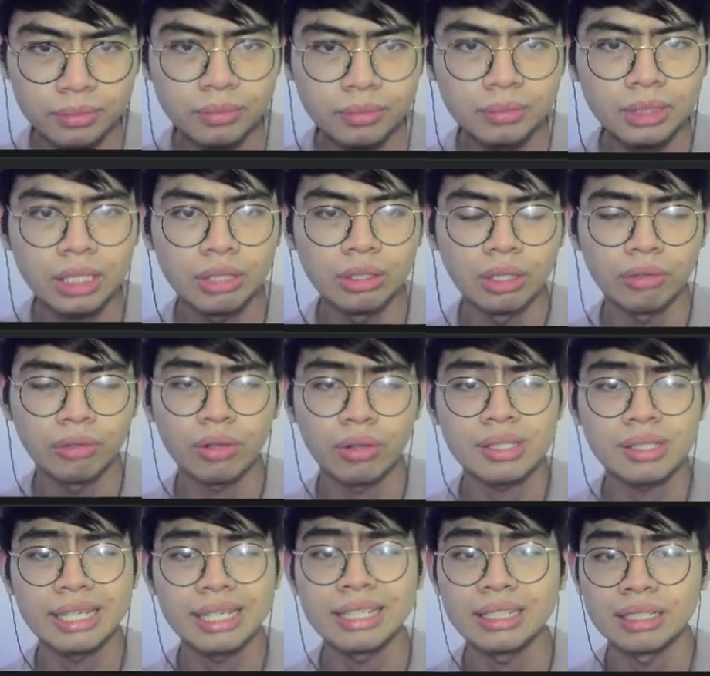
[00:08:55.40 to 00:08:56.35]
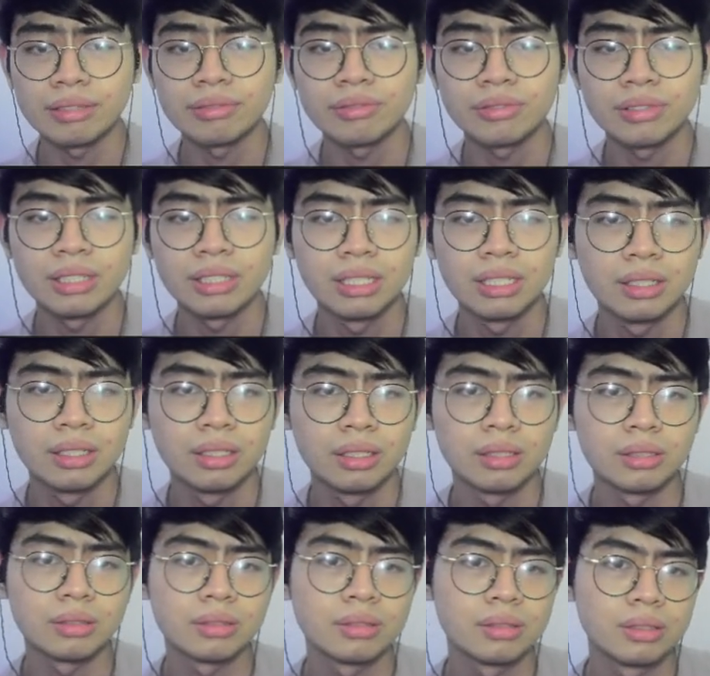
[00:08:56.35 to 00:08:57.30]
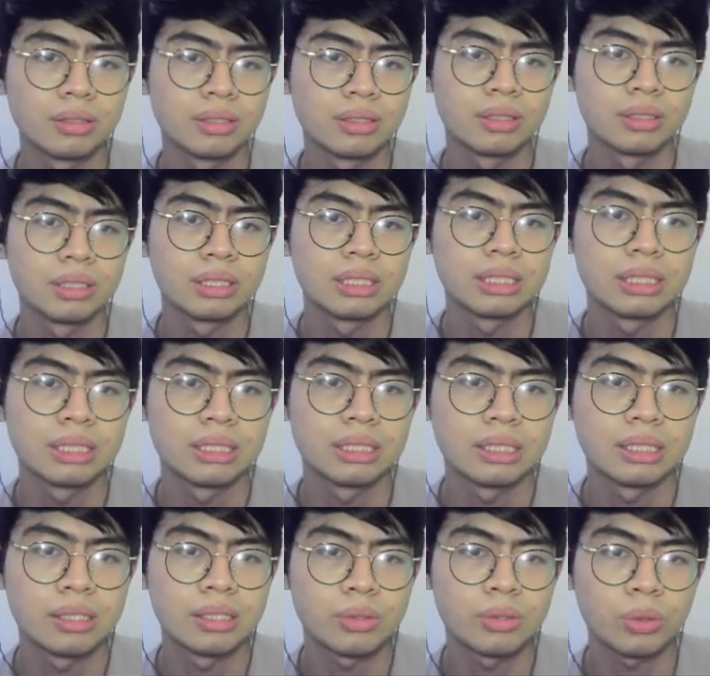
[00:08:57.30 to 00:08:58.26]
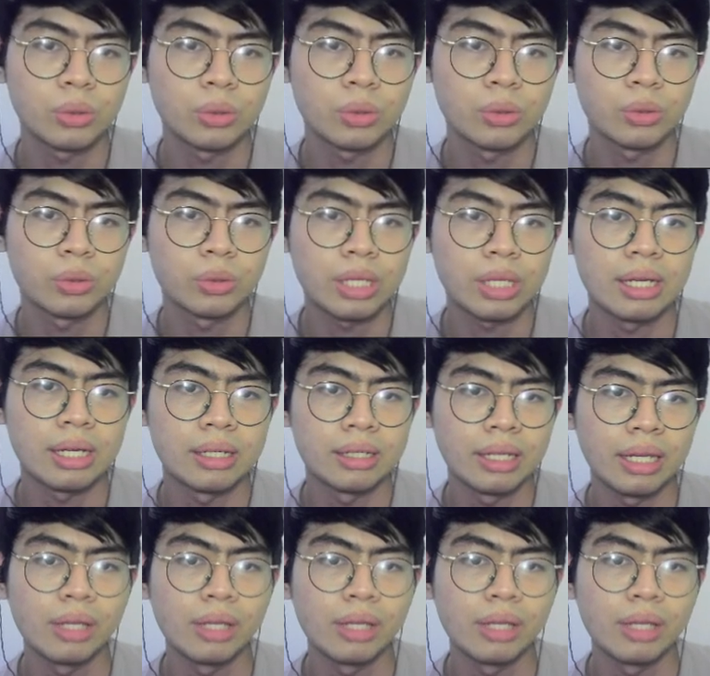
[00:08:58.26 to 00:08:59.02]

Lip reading: the false negative, you know. So yeah,